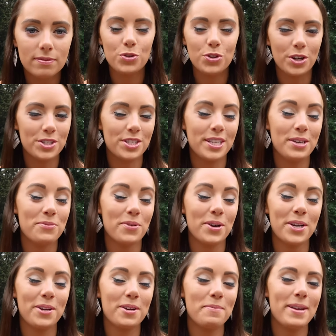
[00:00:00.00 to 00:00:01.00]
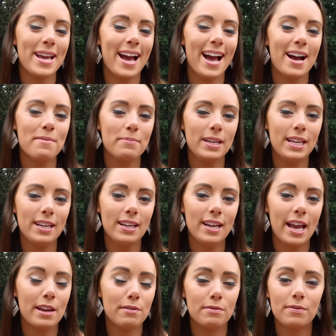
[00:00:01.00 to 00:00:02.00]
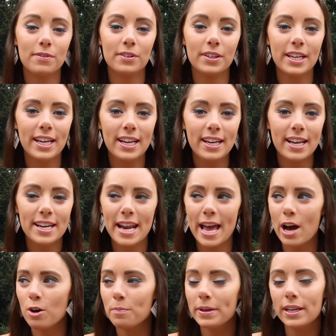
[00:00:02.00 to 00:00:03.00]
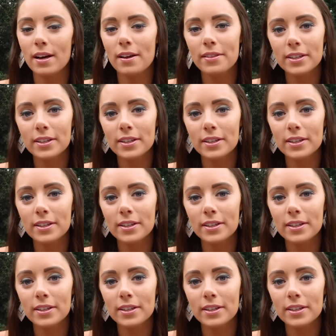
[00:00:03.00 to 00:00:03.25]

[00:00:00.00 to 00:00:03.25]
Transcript: doesn't he want you to be happy and free and helping